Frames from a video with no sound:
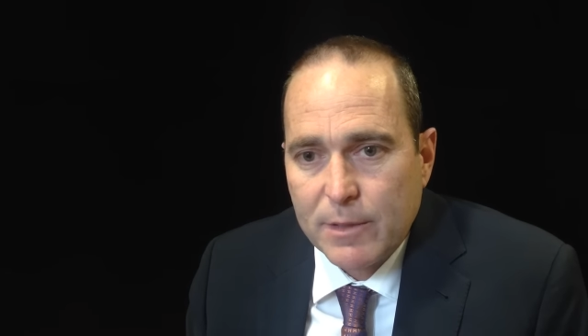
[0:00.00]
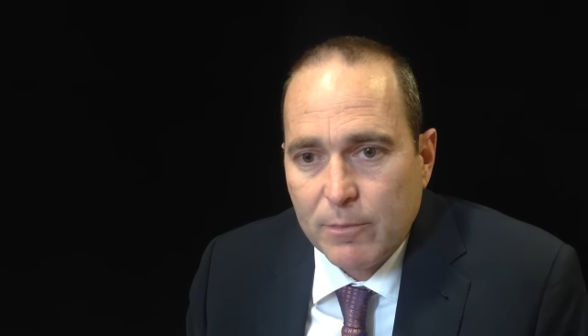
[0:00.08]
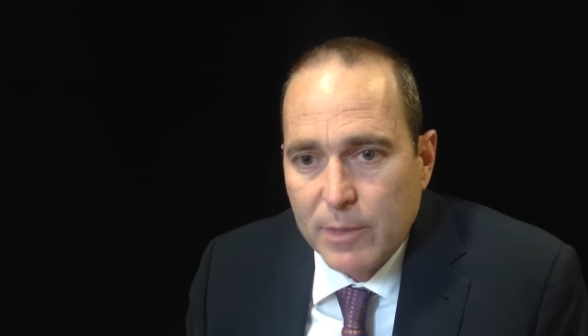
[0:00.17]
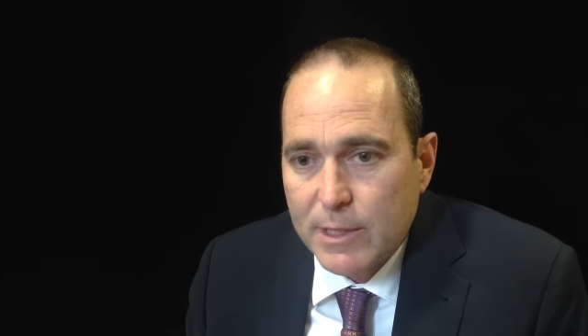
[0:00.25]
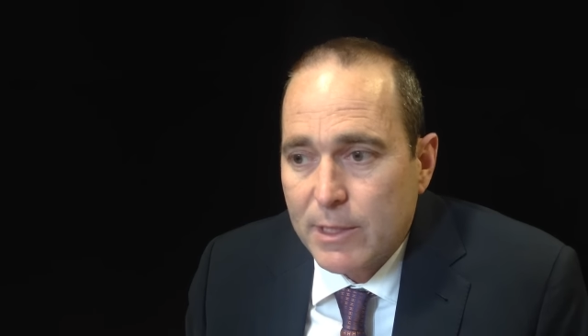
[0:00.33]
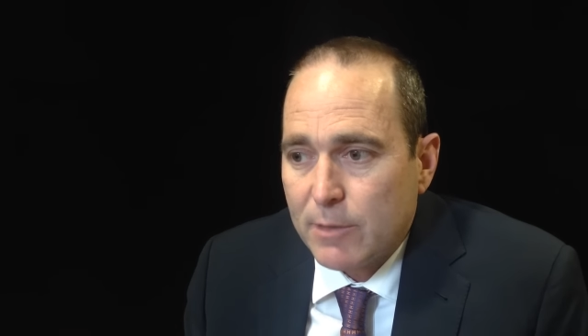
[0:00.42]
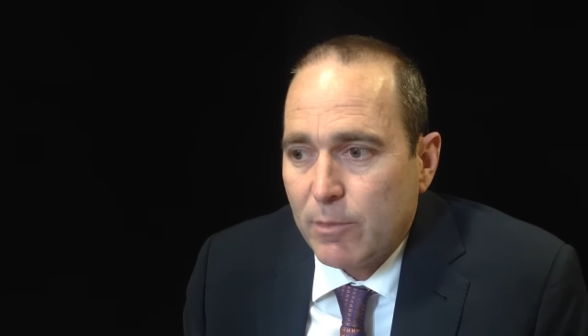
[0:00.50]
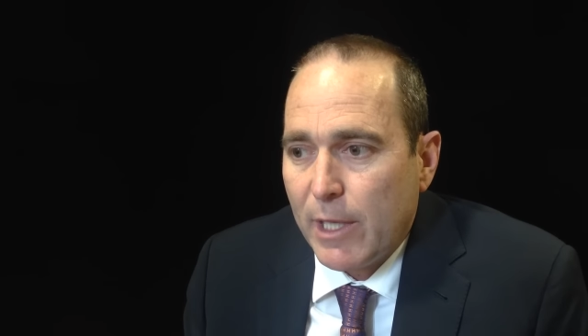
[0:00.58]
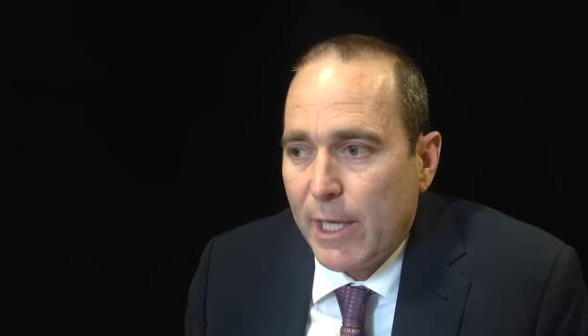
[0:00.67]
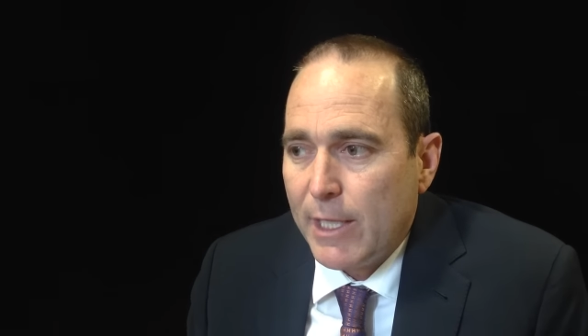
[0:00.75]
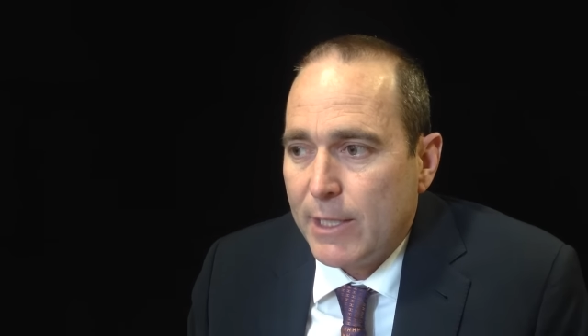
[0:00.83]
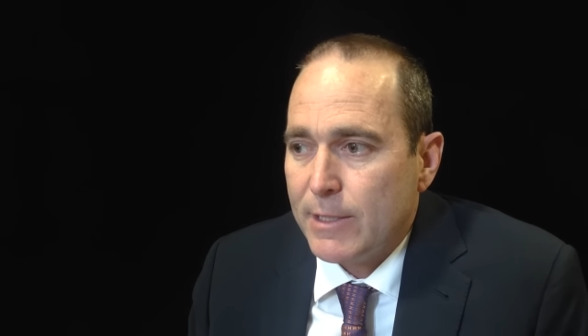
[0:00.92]
and business
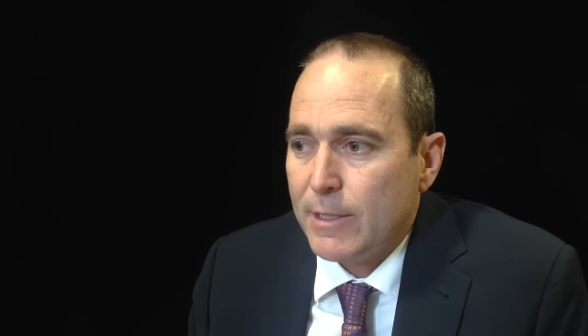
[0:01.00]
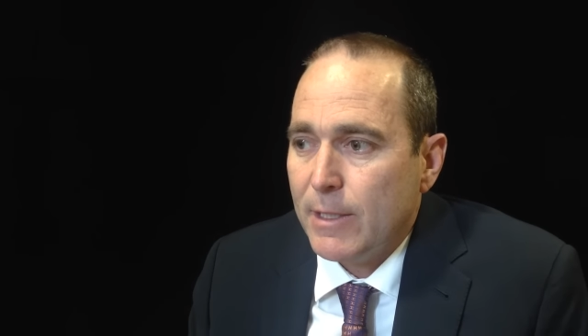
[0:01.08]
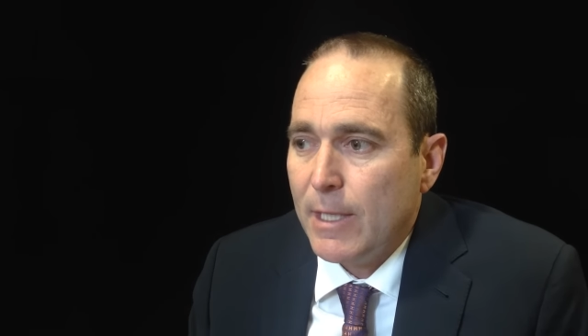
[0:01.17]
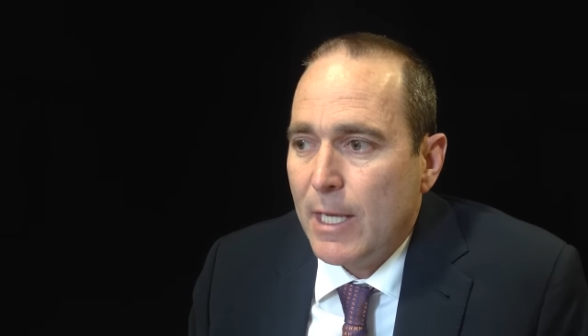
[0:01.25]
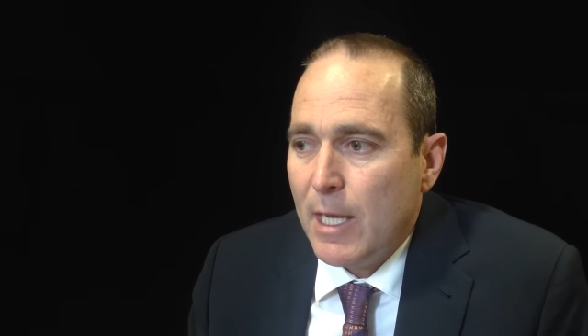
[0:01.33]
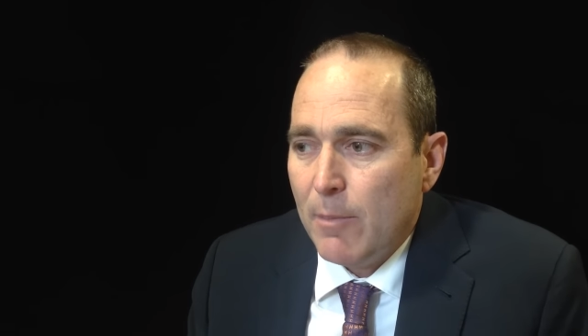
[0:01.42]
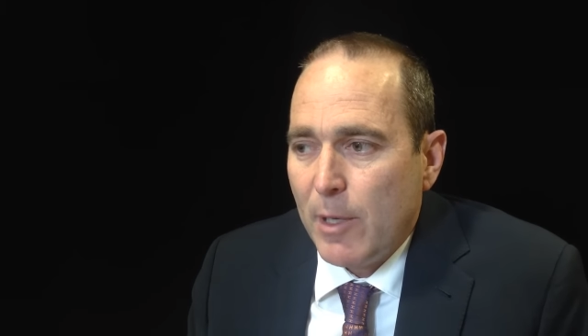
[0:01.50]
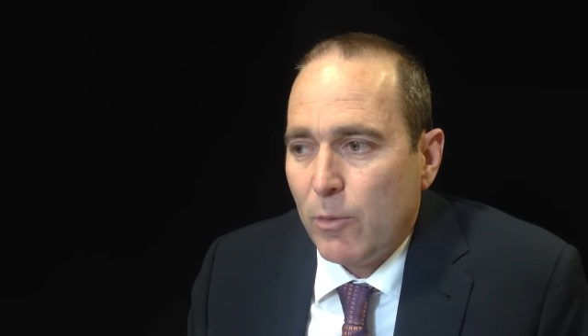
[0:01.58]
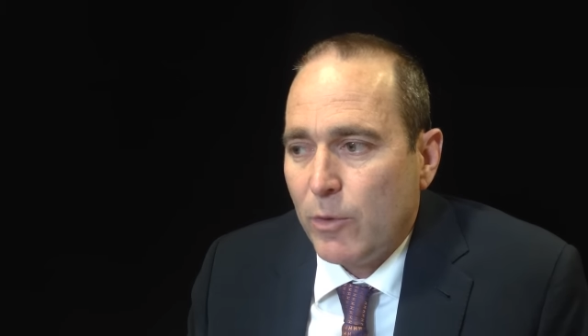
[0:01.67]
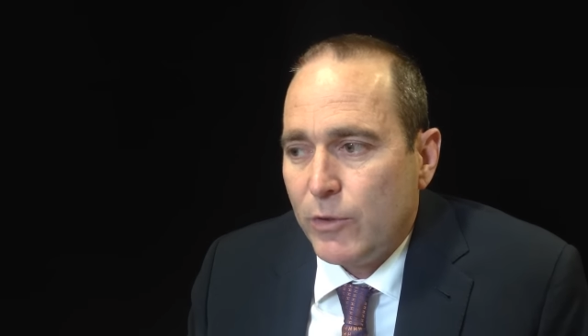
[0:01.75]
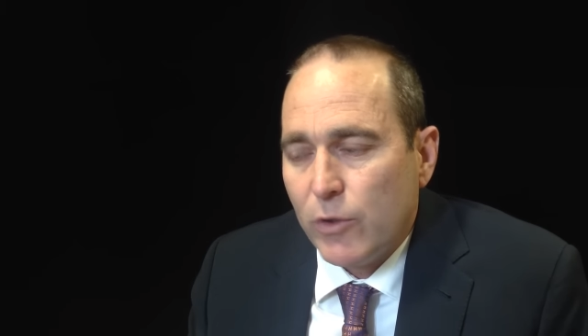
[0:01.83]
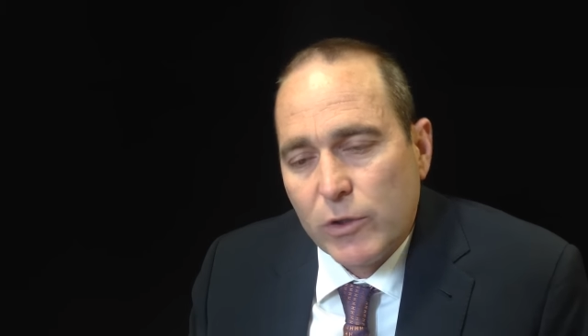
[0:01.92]
plans and
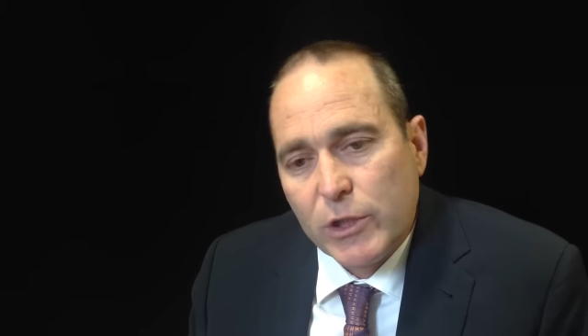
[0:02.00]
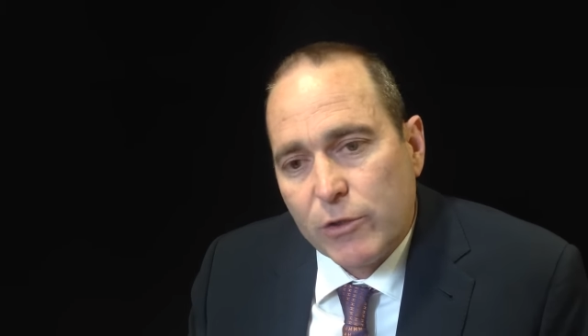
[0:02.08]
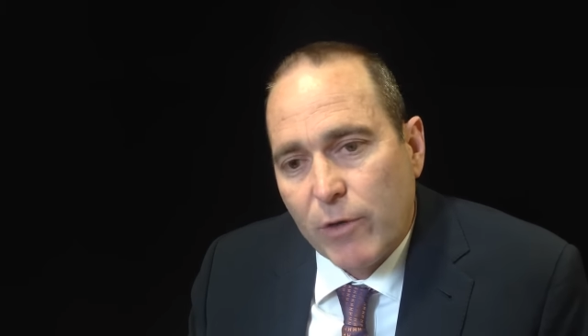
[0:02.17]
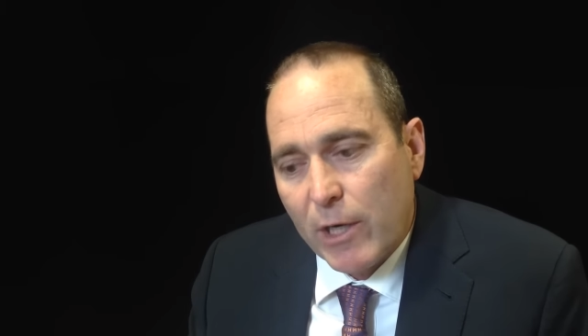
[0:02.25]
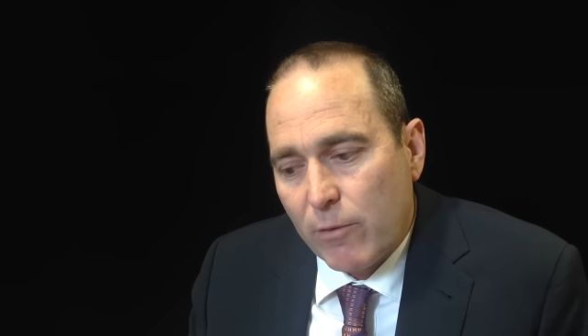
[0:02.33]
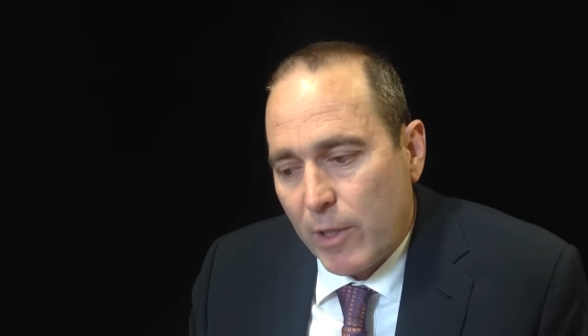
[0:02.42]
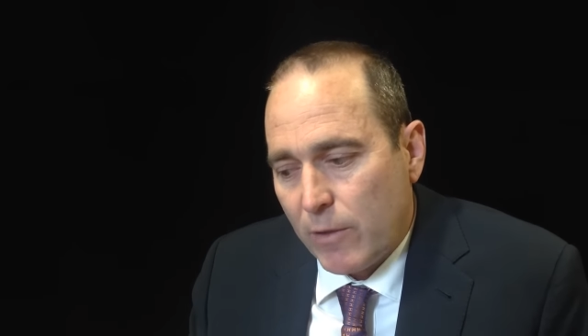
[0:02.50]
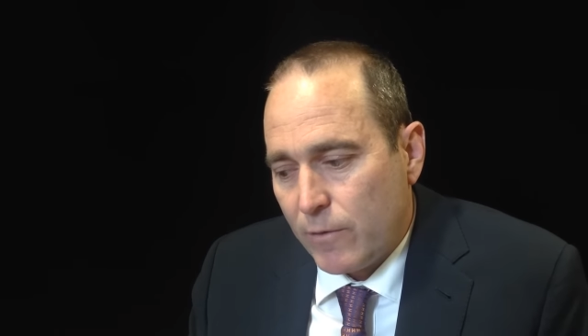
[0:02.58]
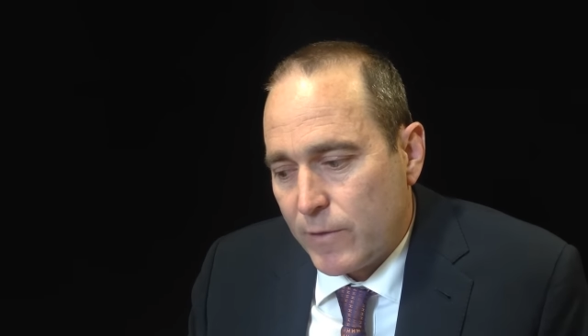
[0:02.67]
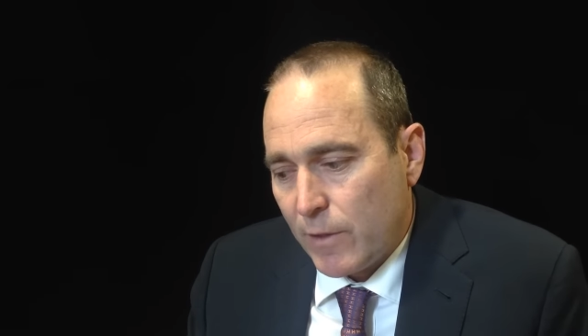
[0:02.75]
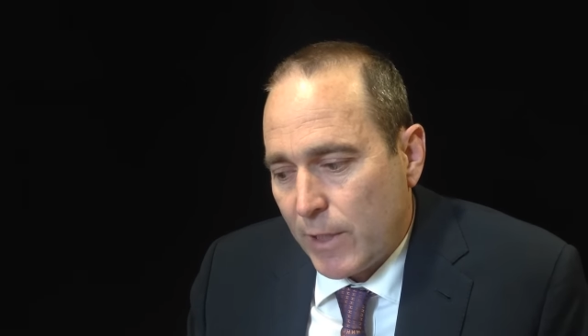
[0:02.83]
people with dodgy track records.